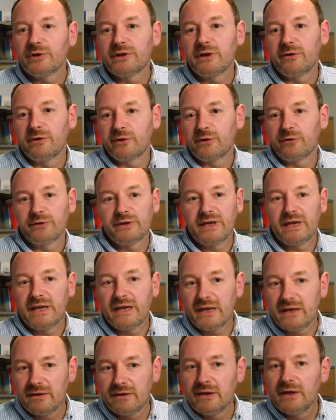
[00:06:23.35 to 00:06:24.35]
going on
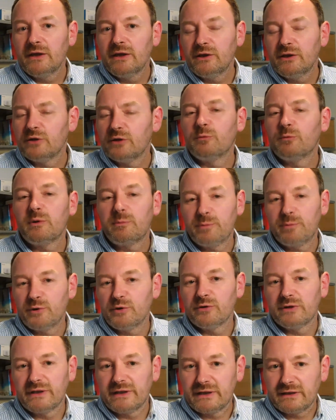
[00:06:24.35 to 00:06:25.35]
here. We're
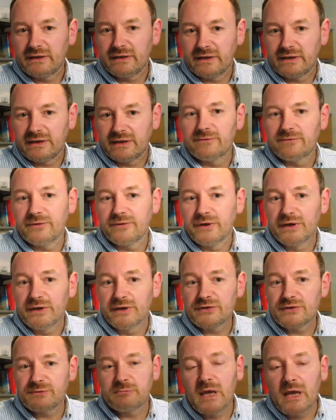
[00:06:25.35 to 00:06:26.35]
purely cloud first.
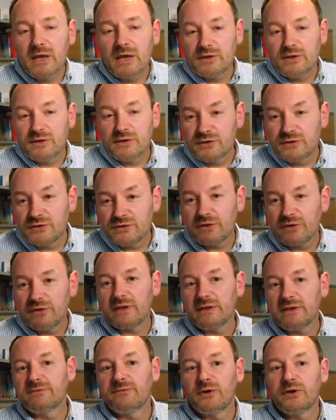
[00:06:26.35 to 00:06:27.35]
So that
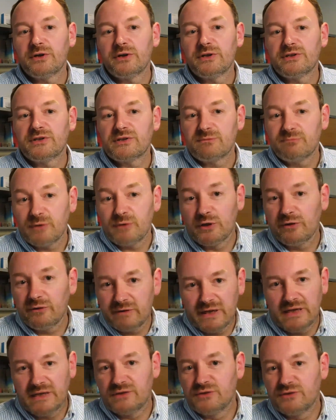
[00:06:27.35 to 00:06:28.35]
device,
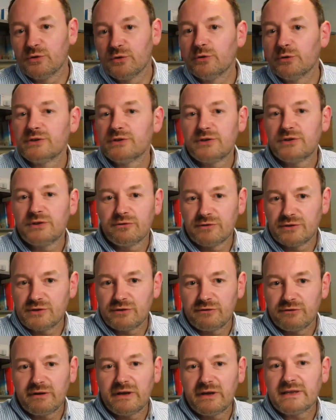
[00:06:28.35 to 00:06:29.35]
is joined to your
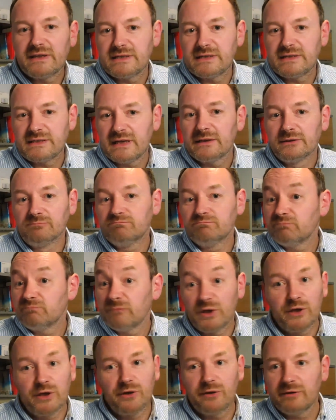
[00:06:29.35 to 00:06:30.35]
Azure AD tenant.
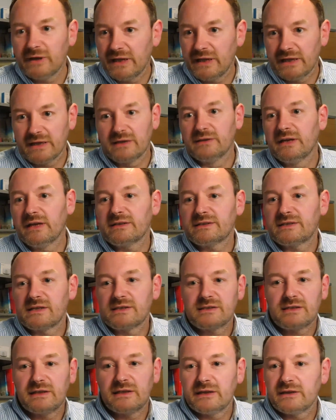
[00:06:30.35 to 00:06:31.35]
It can access
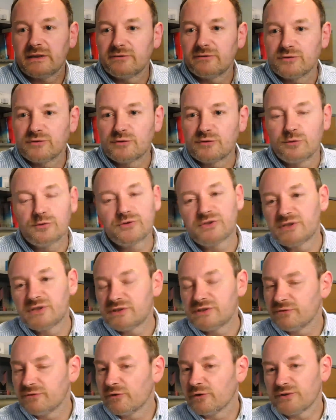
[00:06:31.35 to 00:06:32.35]
cloud resources.
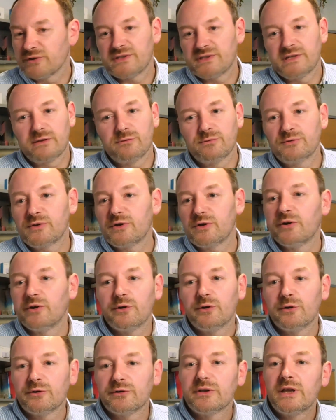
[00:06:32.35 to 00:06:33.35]
You've got single
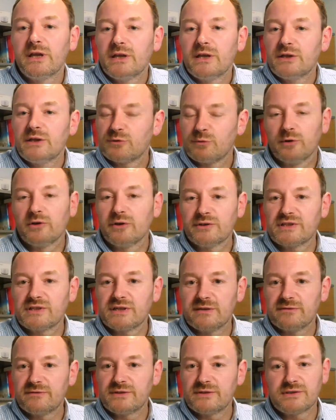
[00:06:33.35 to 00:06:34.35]
sign-on to online
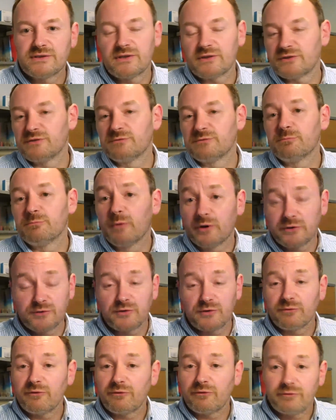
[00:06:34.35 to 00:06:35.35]
services such as
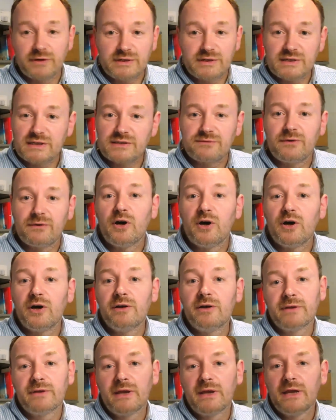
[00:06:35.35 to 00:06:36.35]
Microsoft 365,
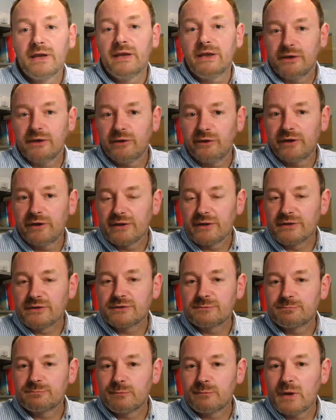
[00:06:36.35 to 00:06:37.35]
and others.
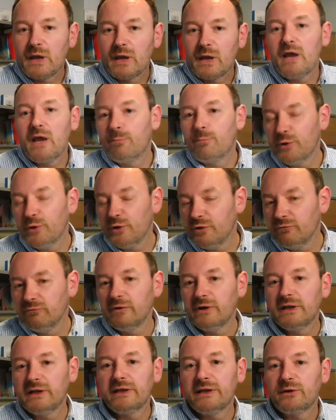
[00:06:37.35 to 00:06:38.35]
But the
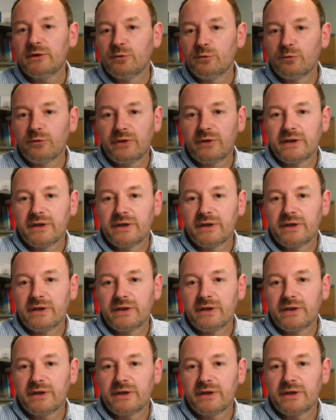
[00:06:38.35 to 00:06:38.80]
really cool thing